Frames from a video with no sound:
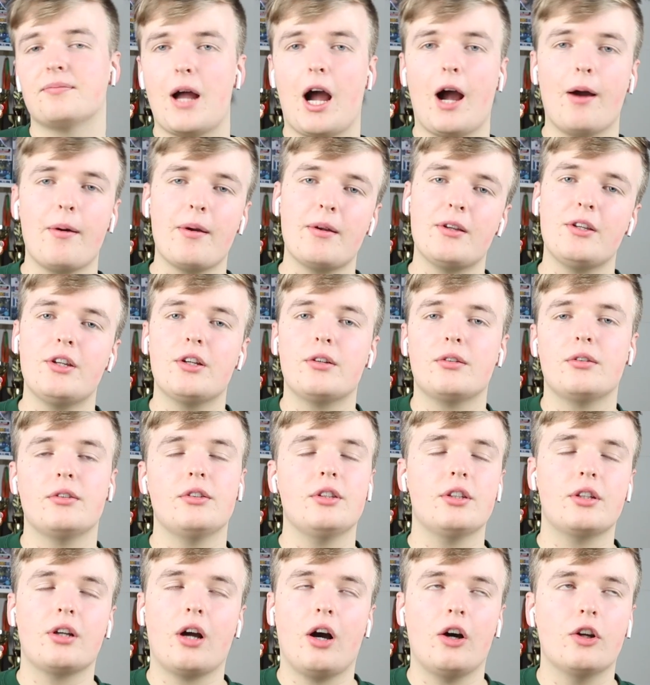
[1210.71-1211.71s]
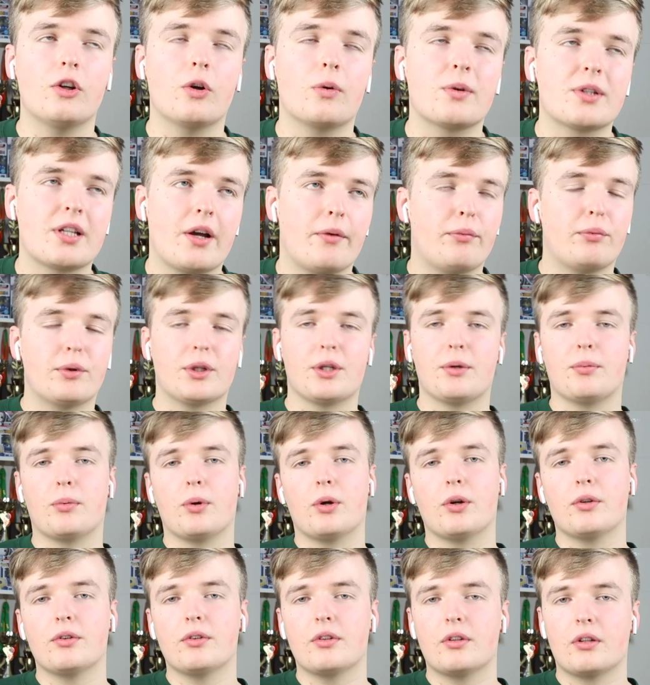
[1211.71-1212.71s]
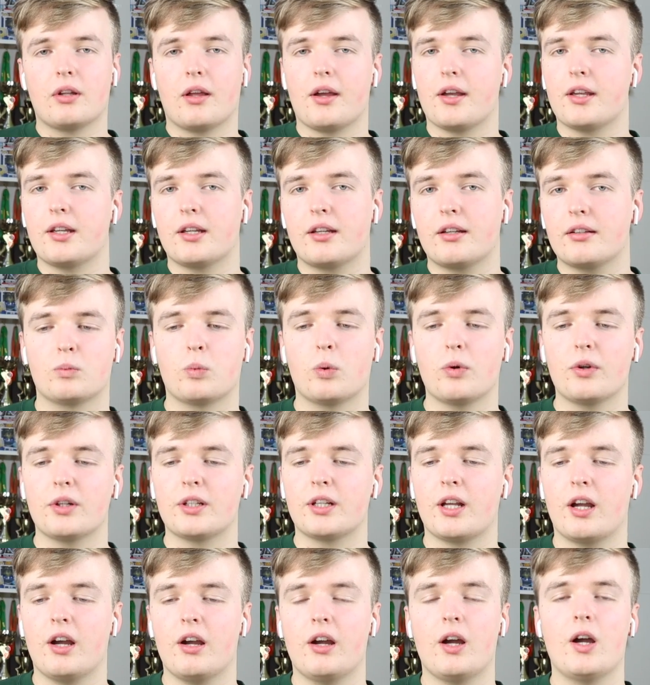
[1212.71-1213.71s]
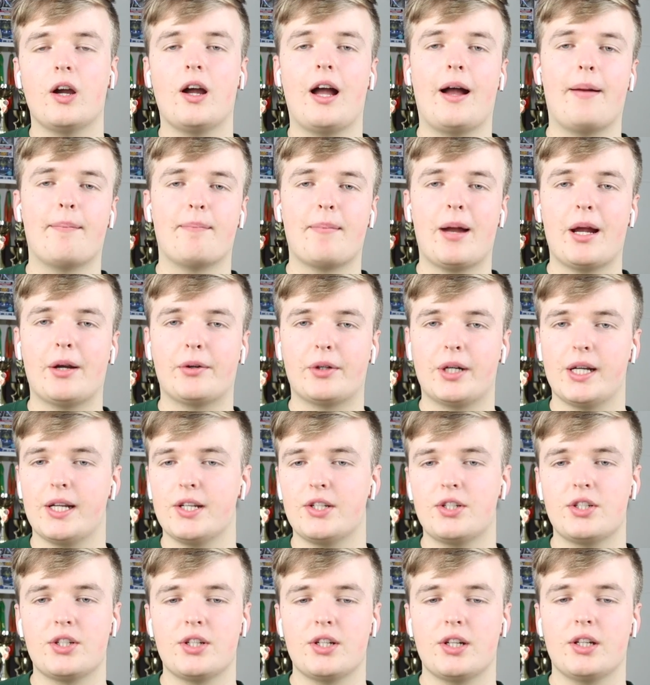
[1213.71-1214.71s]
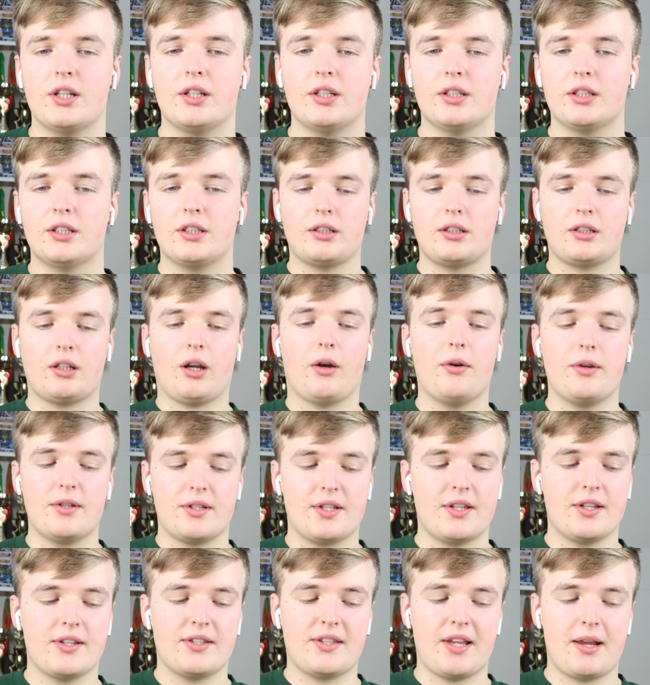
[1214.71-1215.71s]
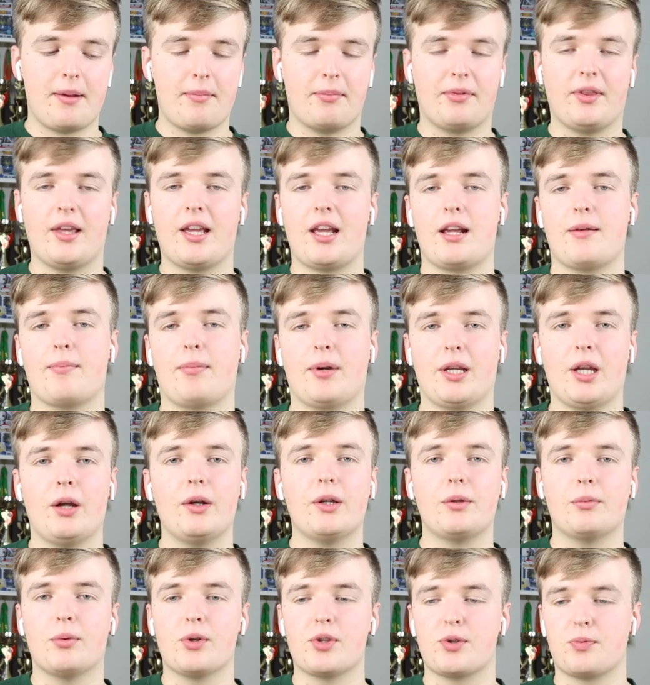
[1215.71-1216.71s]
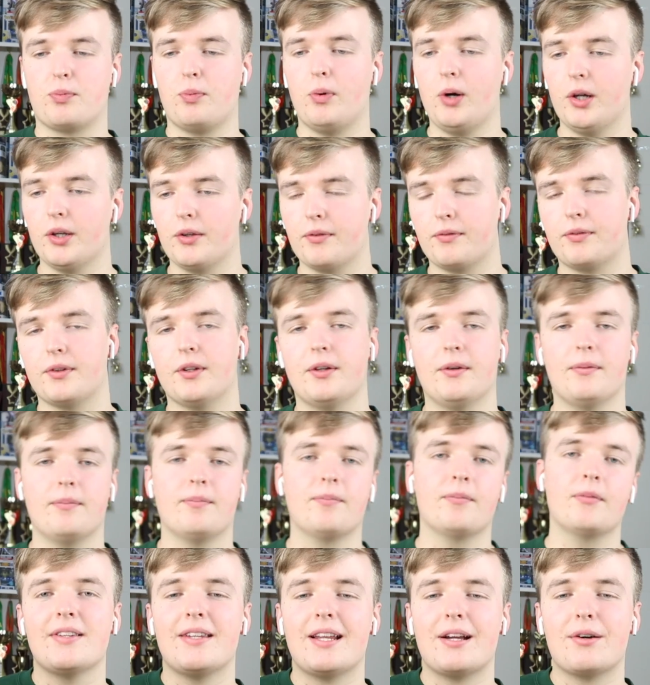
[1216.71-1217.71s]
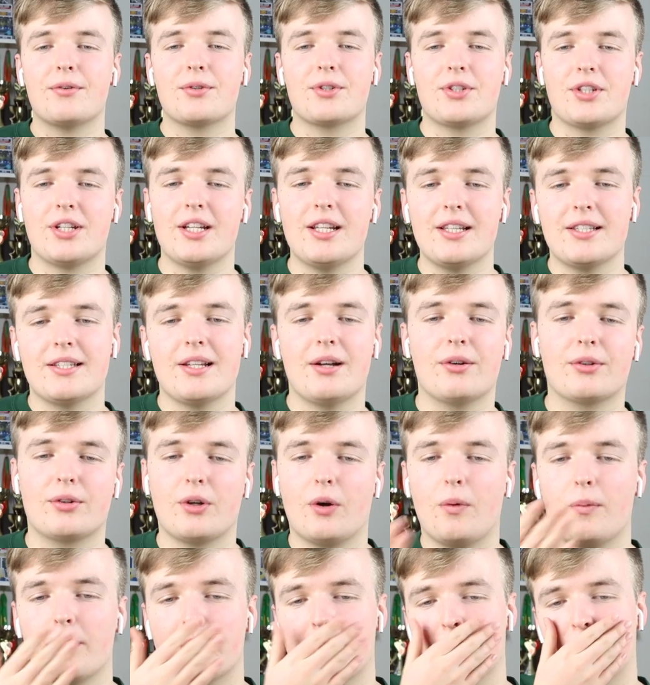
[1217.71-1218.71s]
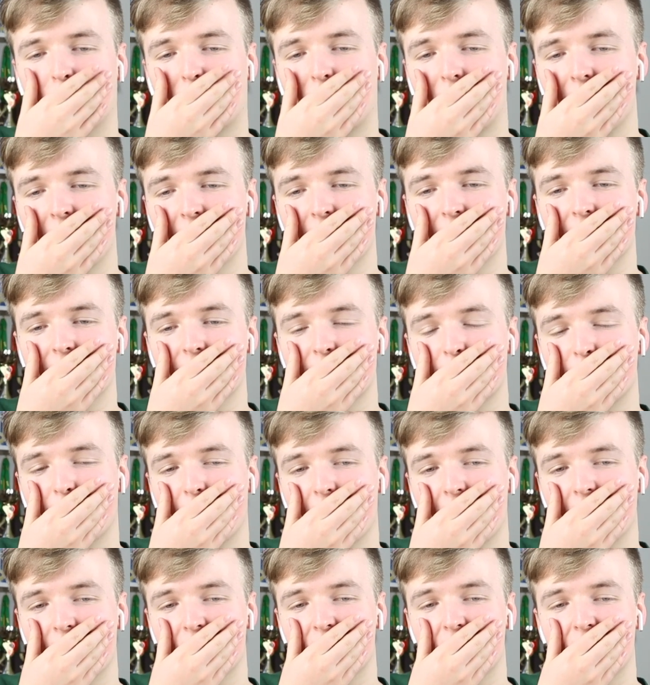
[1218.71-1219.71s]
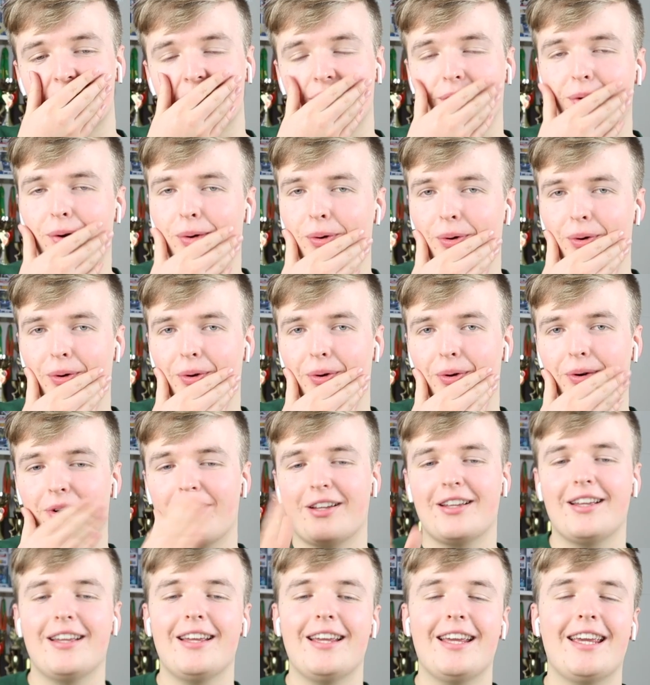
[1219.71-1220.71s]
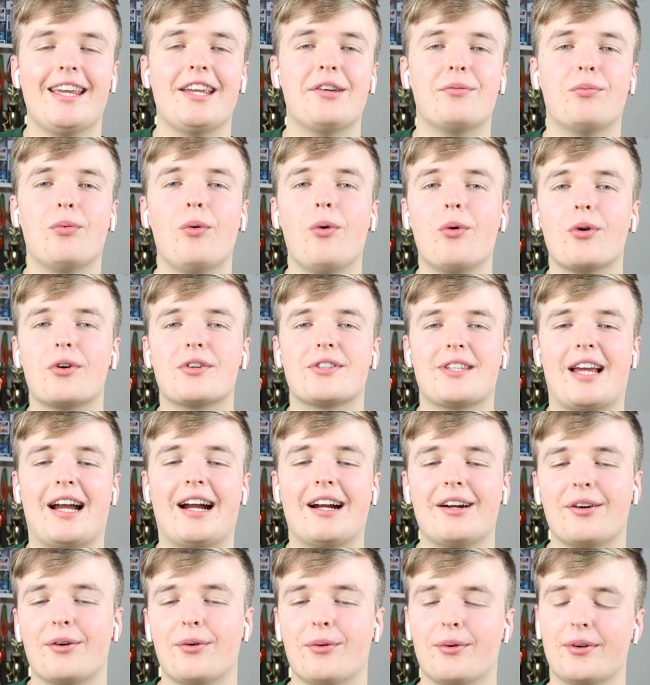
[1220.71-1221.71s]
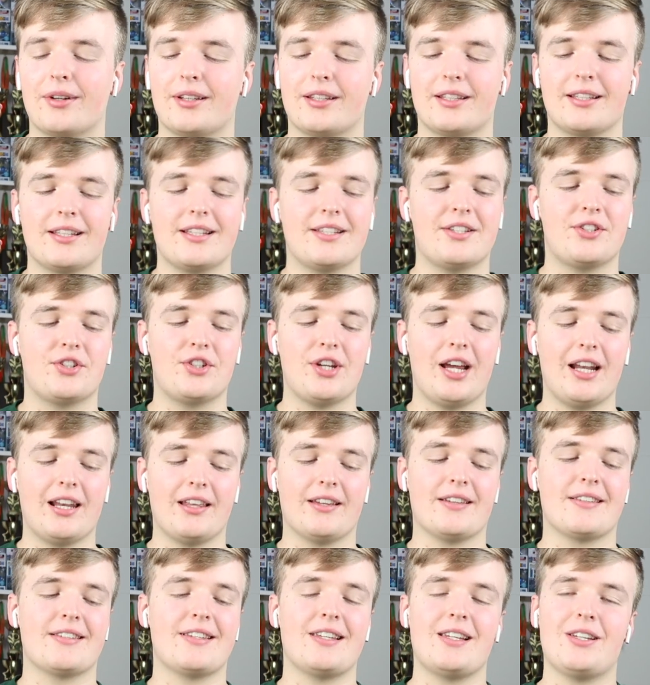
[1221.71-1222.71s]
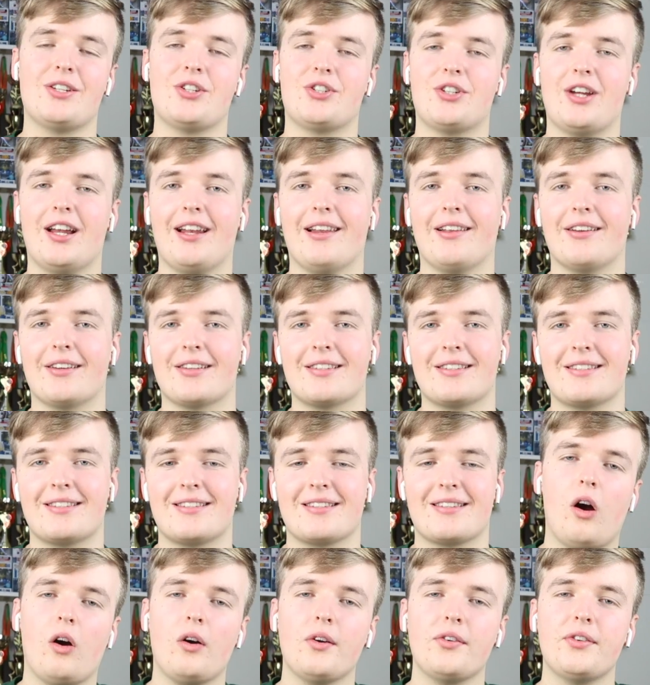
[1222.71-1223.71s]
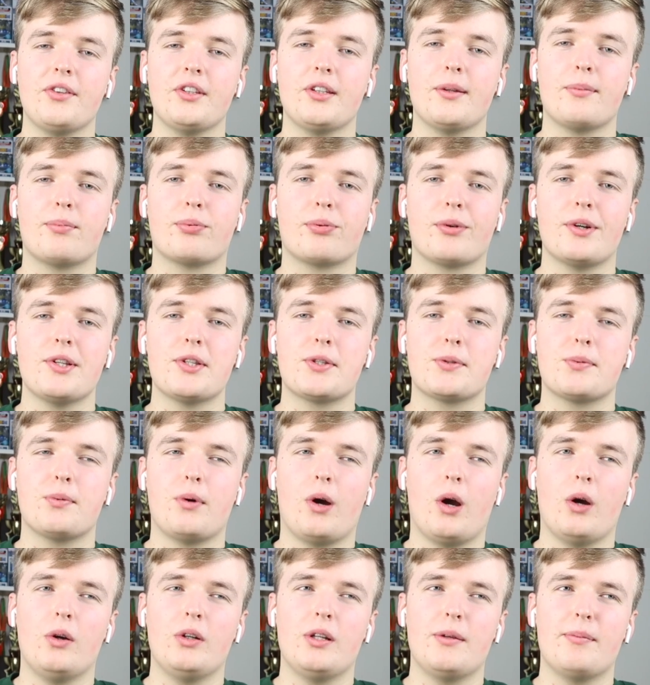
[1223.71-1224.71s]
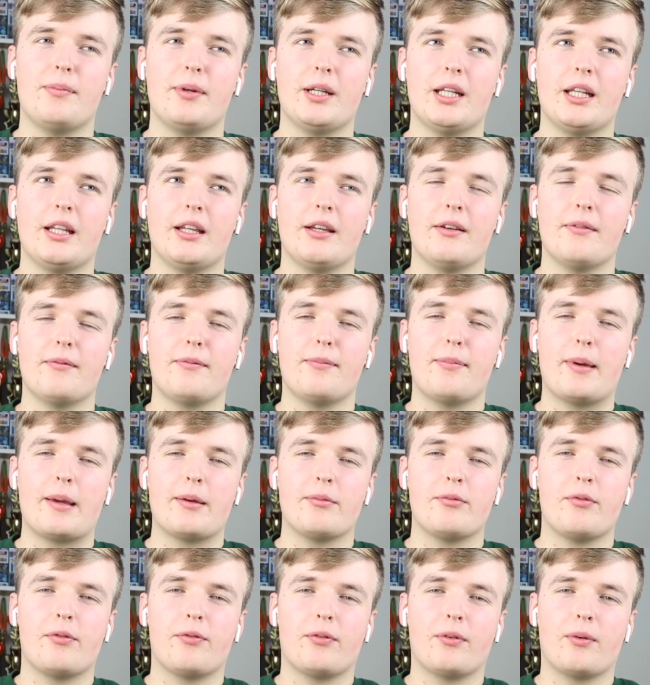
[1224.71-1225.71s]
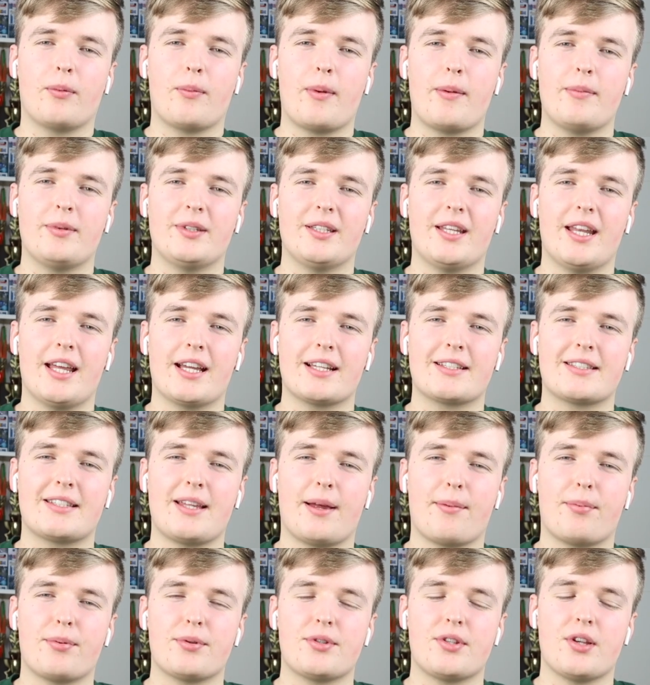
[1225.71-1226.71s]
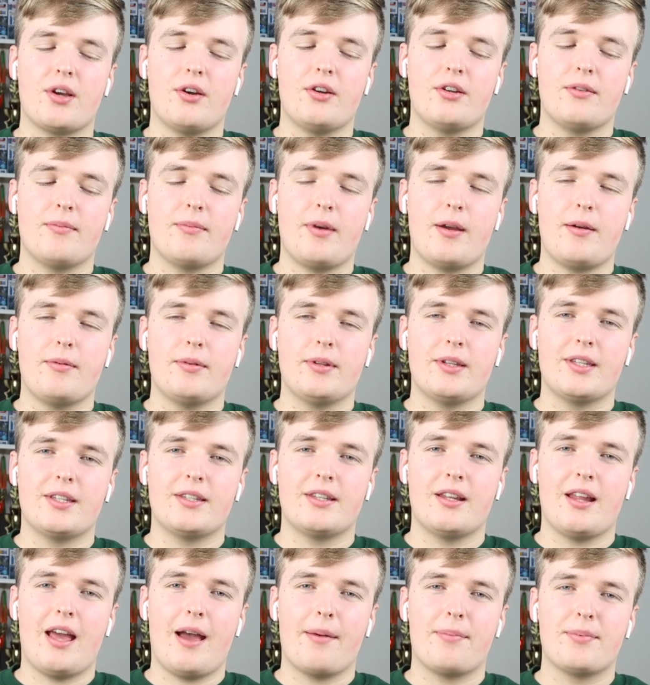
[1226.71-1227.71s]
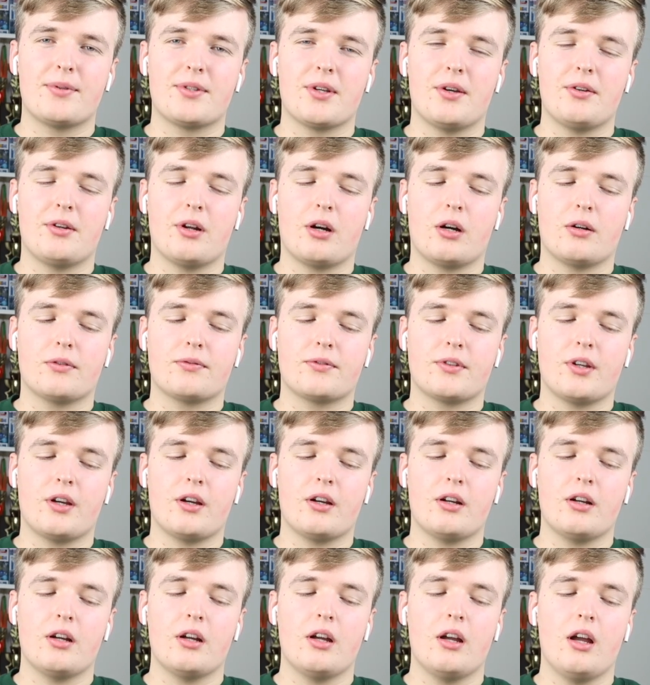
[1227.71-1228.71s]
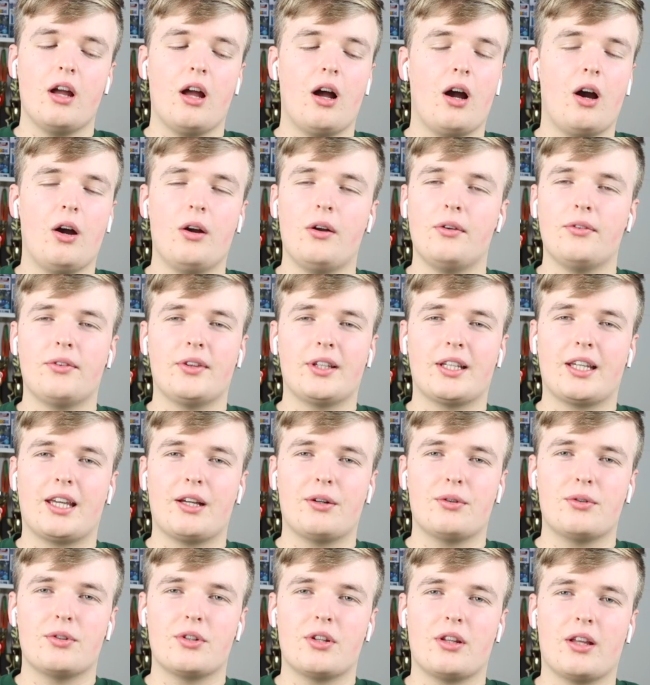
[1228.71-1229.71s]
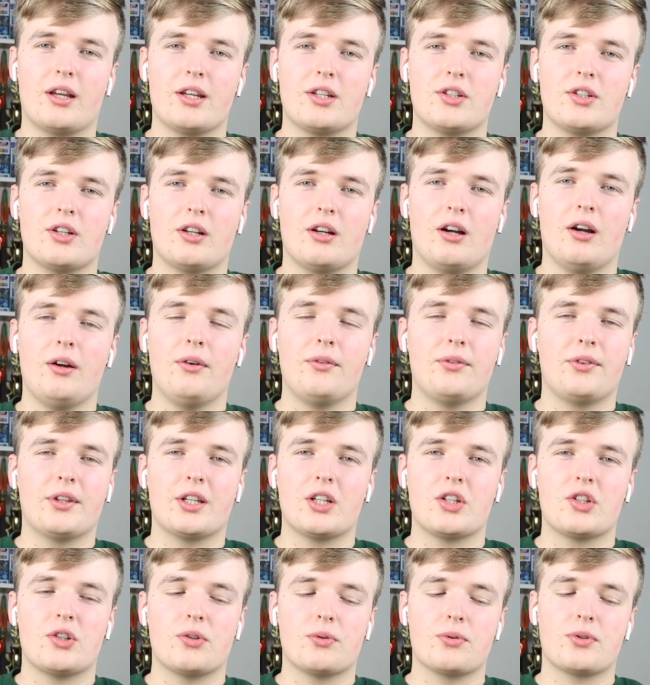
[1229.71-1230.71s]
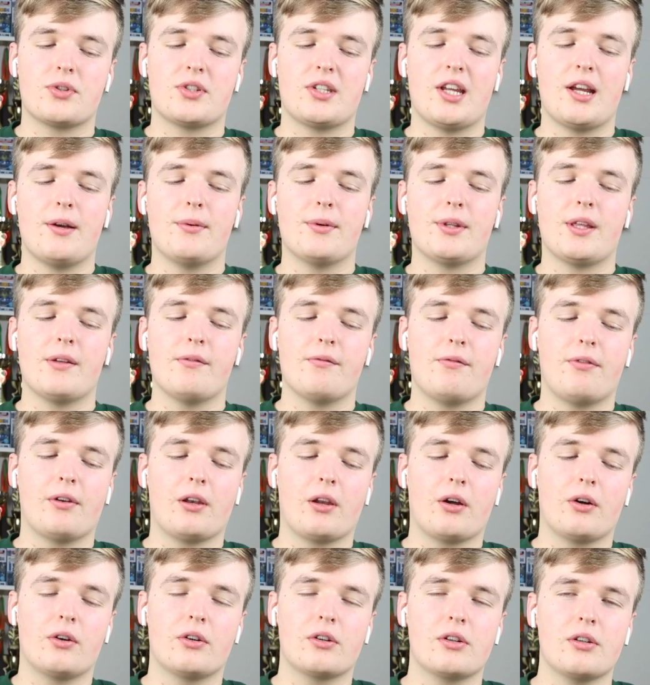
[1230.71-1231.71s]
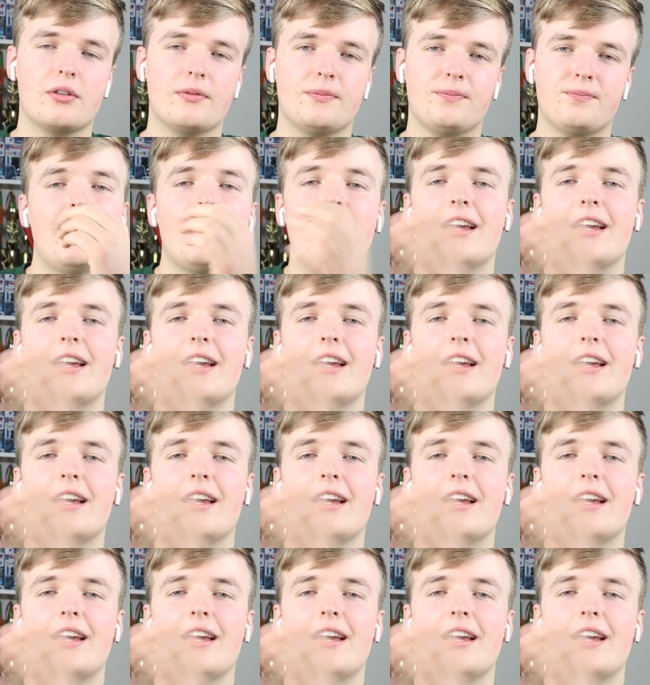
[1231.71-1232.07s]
I mean, you can't always have what you want. Like, wanting her and marriage go into the same thing, but he only wants one of them. So now she's now gone with the prince, which, oh, he walked out. He's jealous. I think the prince will only be in it maybe for maybe the next episode and maybe the episode after. I don't think she'll stay with him for long.